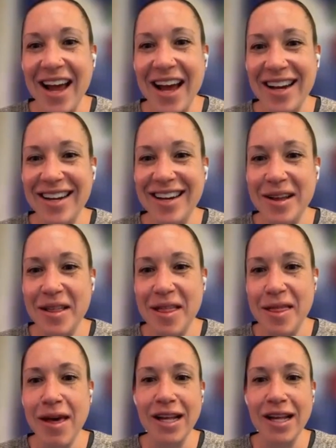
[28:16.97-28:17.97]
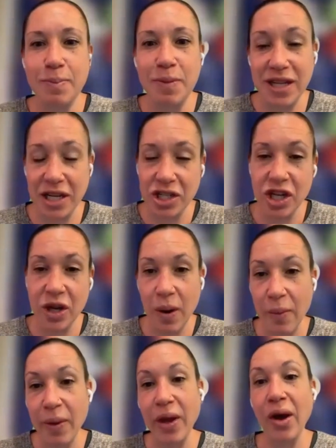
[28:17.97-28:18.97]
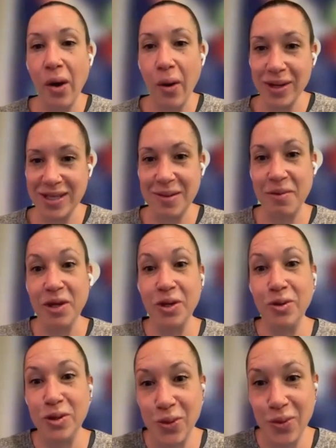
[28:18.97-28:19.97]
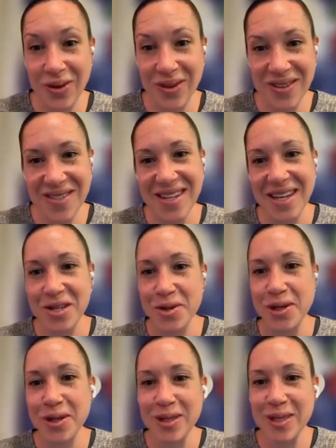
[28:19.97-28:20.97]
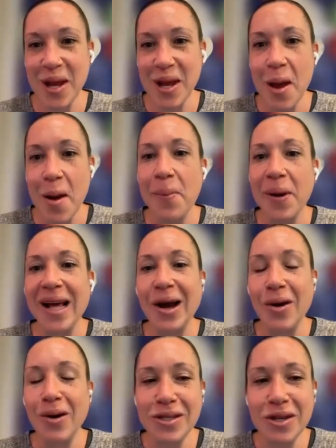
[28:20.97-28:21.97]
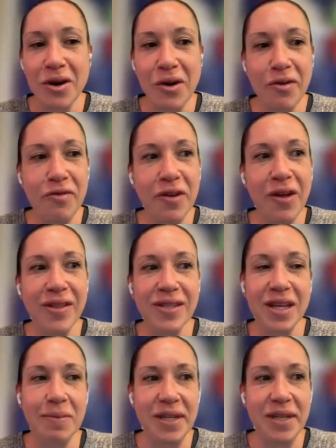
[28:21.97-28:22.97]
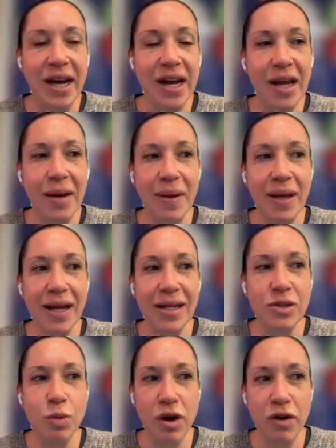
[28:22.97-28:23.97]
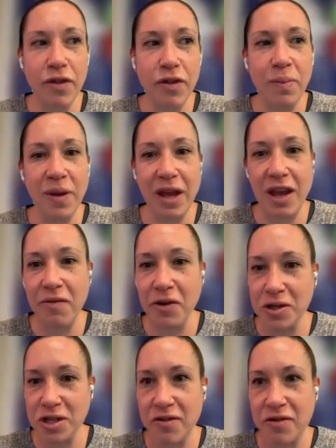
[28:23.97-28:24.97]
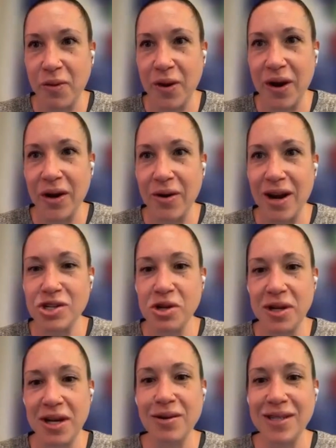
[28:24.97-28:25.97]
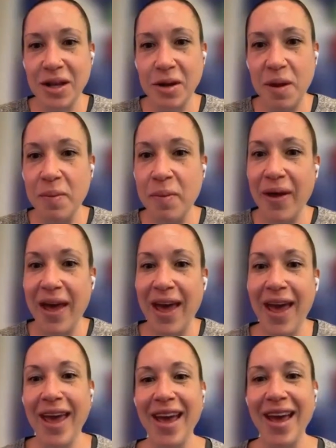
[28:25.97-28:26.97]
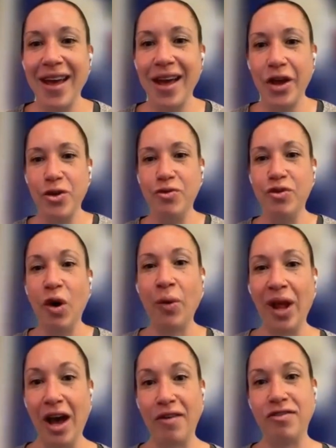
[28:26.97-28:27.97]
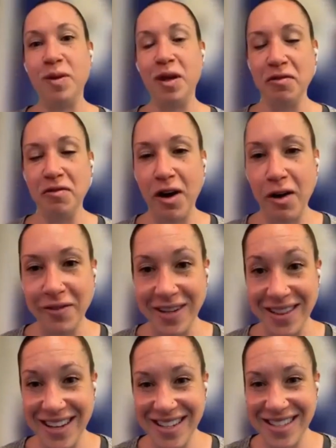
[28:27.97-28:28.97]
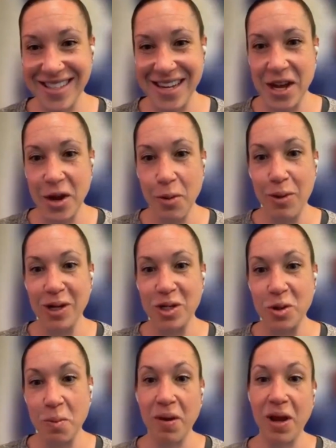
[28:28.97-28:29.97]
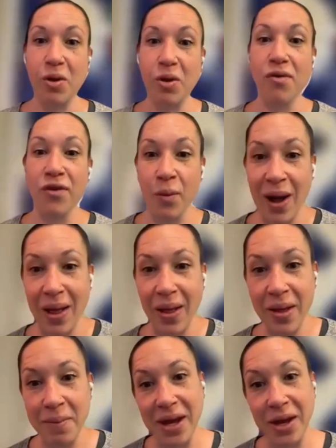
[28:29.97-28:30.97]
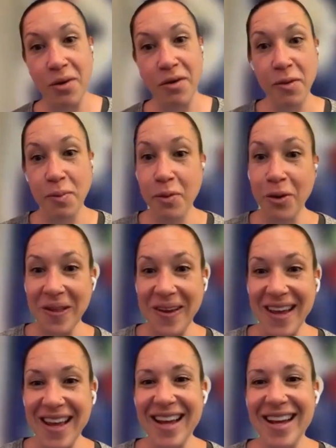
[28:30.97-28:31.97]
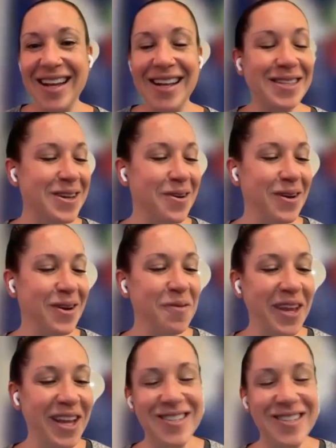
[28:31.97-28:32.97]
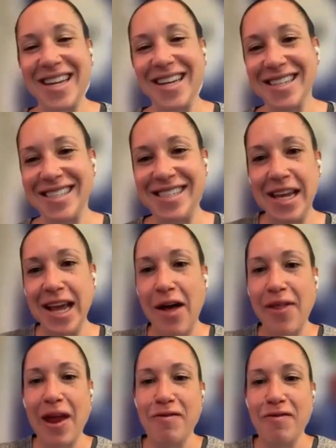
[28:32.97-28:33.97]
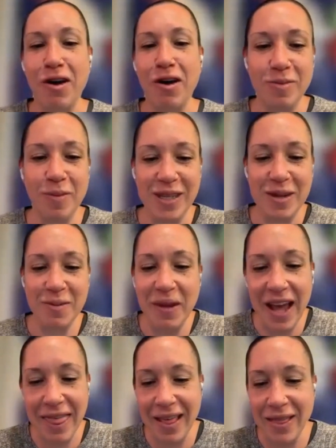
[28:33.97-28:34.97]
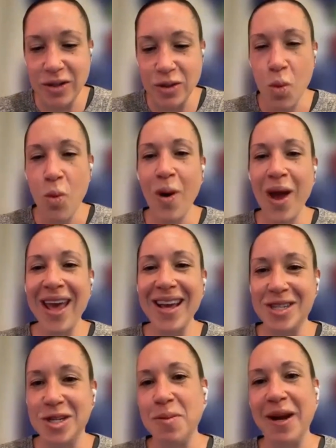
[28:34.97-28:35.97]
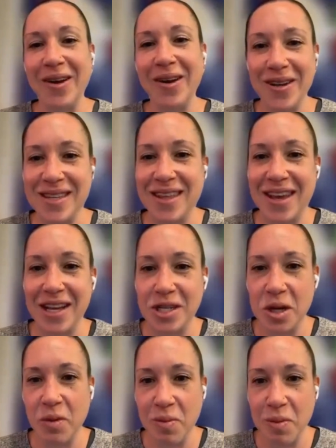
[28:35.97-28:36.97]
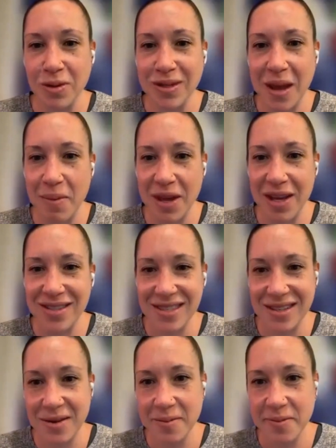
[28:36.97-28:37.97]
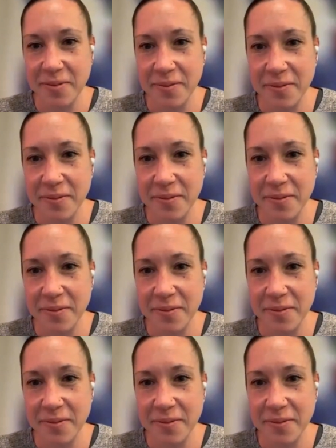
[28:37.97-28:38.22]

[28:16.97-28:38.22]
And that's potentially where we go with some of the new tools introduced. But I also feel at the same time, it's workflow and behavior shift where you're actually now telling people, hey, you don't have to be involved in this, which might go over well and might go over poorly. And so it'll be interesting to see how that evolves. But to me, I think there's way too many cooks in the kitchen with most campaigns.